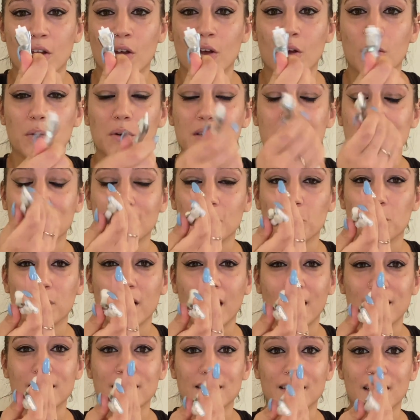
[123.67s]
was still
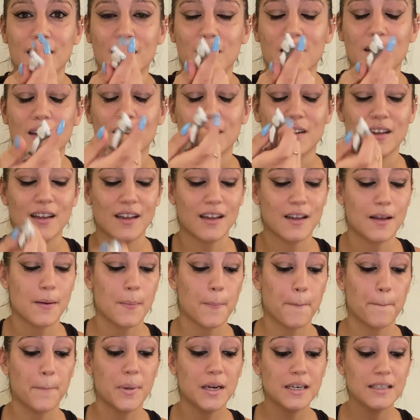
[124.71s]
plastic,
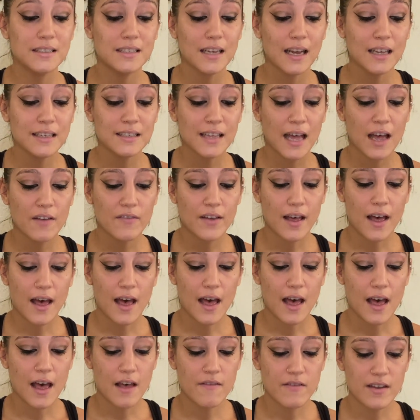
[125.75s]
but it does have a
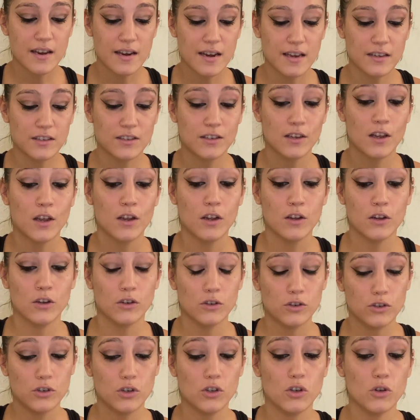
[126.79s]
heaviness
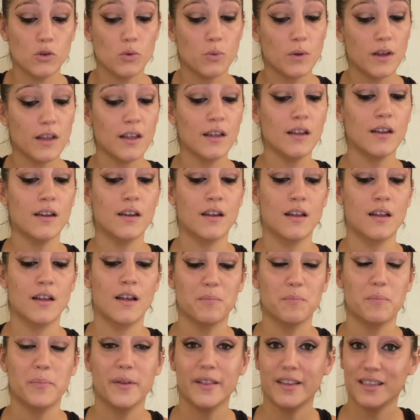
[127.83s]
to it.
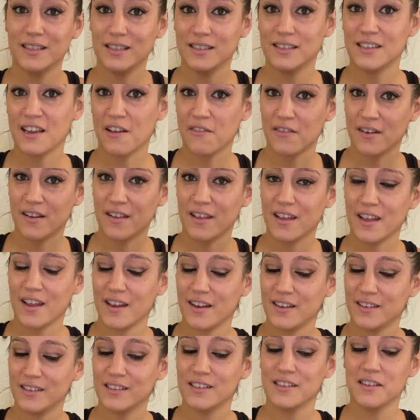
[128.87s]
But this is definitely
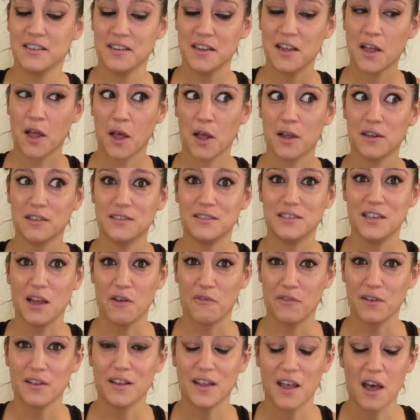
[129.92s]

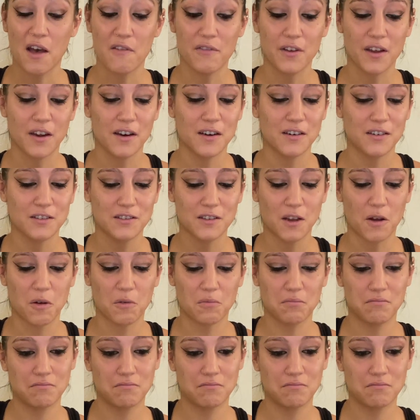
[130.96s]
heavier, so.